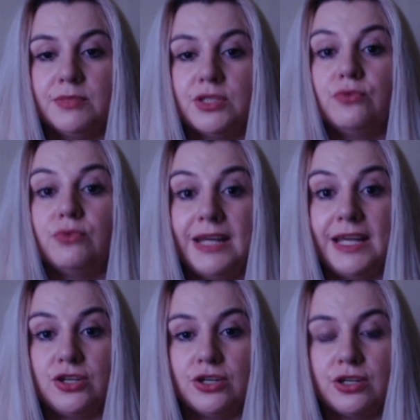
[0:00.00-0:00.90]
so
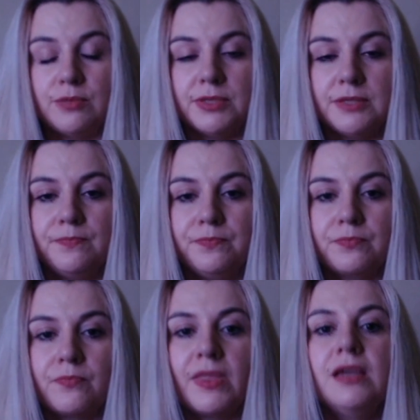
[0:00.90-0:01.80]
relationships.
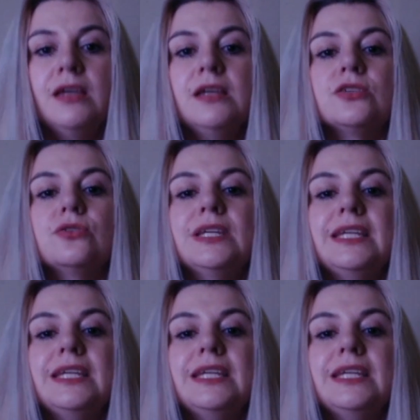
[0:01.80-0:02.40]
So in